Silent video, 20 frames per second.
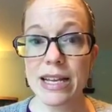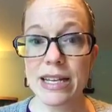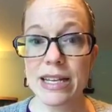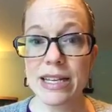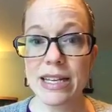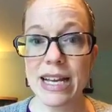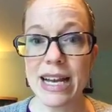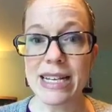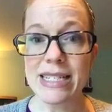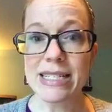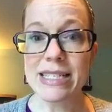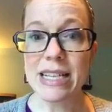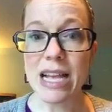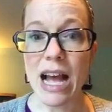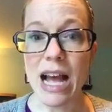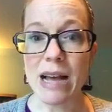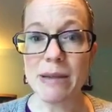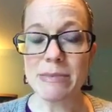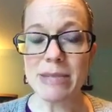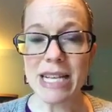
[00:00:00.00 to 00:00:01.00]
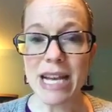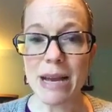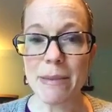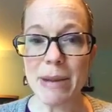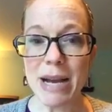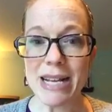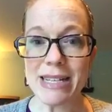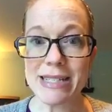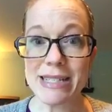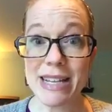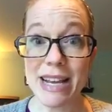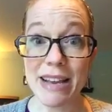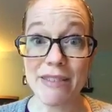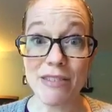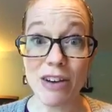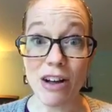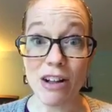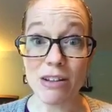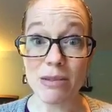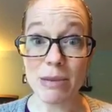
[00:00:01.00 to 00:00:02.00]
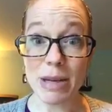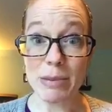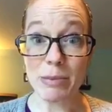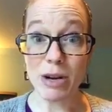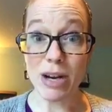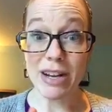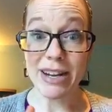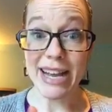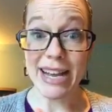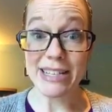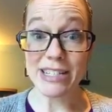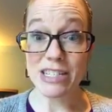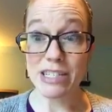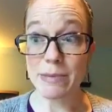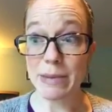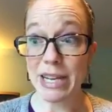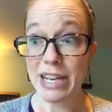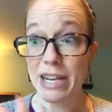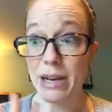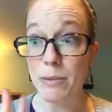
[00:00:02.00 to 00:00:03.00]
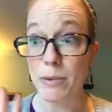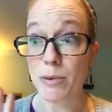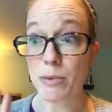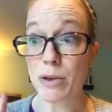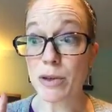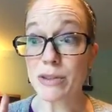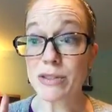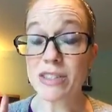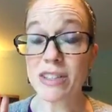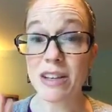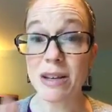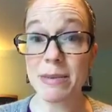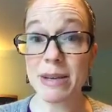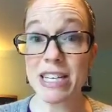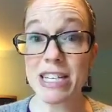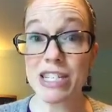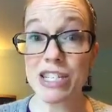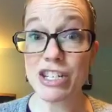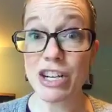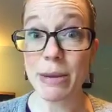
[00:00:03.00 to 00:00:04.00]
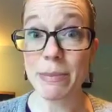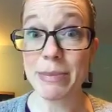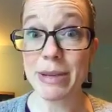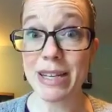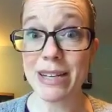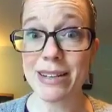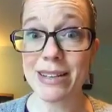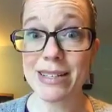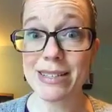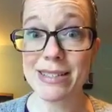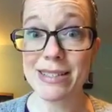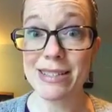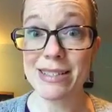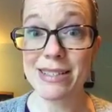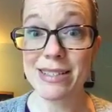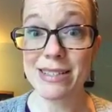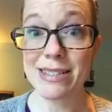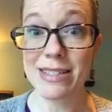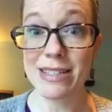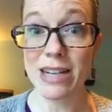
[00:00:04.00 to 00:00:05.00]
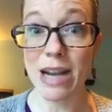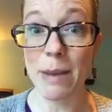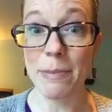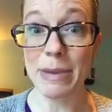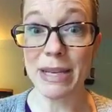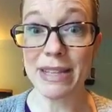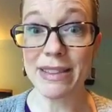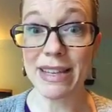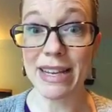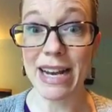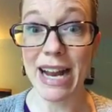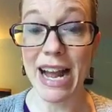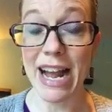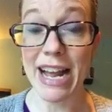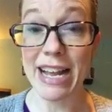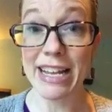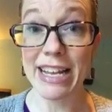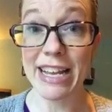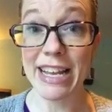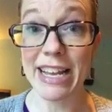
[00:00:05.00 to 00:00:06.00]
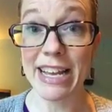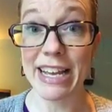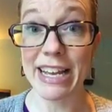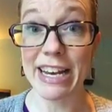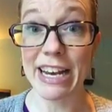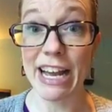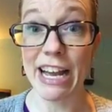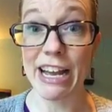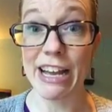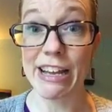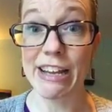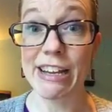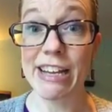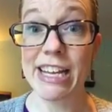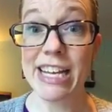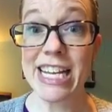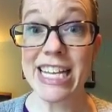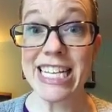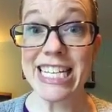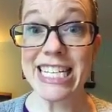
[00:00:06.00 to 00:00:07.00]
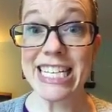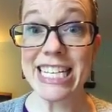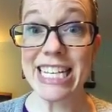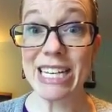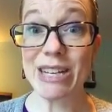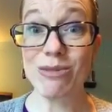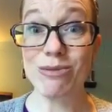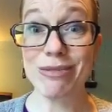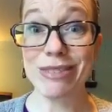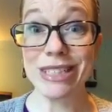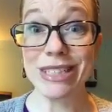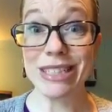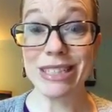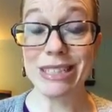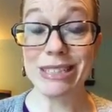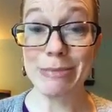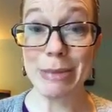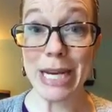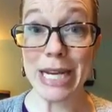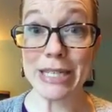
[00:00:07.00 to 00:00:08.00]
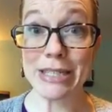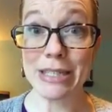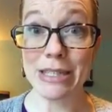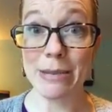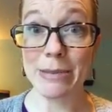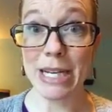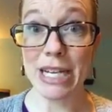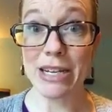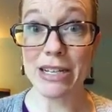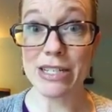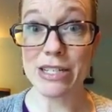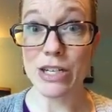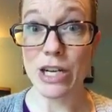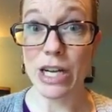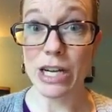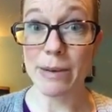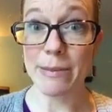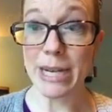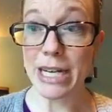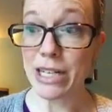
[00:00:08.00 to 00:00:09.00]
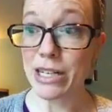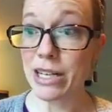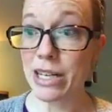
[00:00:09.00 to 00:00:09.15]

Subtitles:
yes, Deb, I save all of my broadcasts to my camera roll. So let me jump in because this is a topic that I can get really passionate about and talk about